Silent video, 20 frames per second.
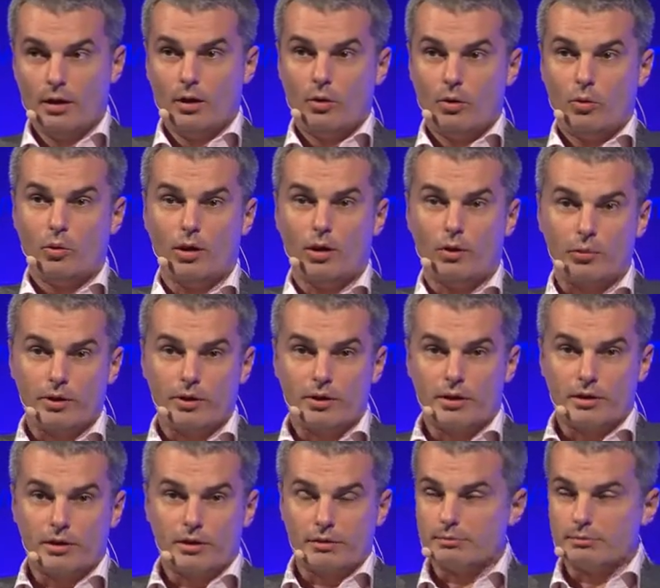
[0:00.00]
Well, we
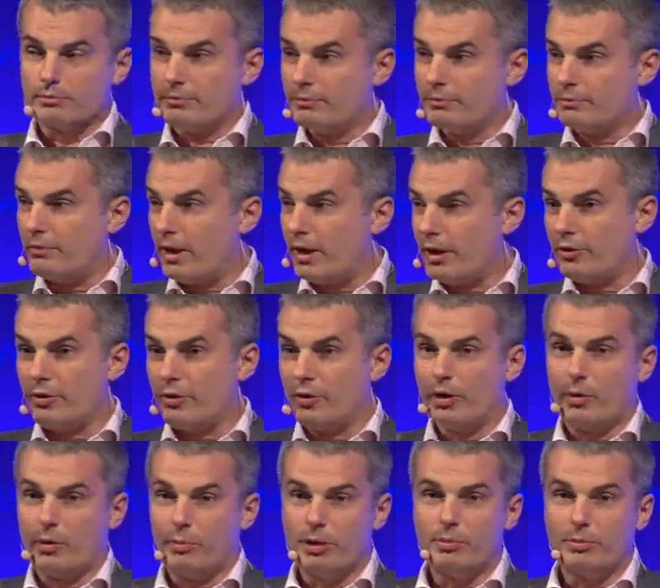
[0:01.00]
are, I don't know how
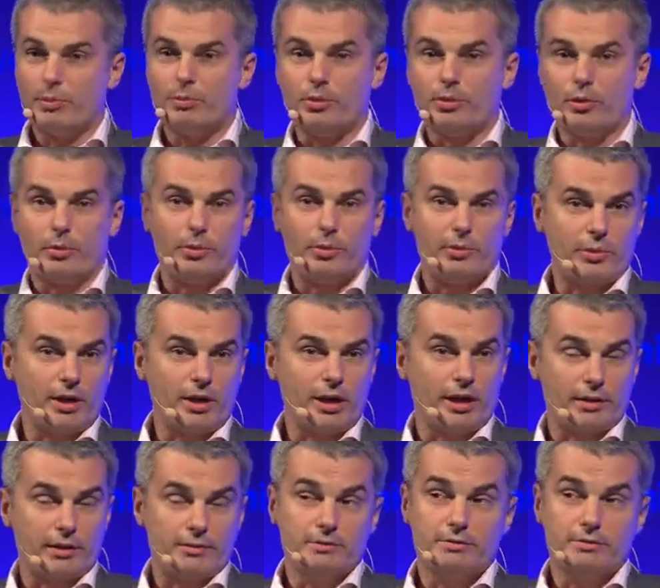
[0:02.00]
many people know, but we are
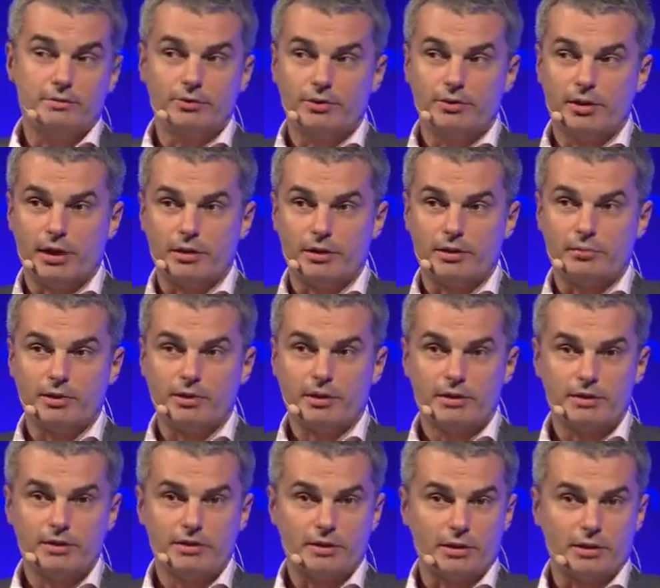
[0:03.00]
today the biggest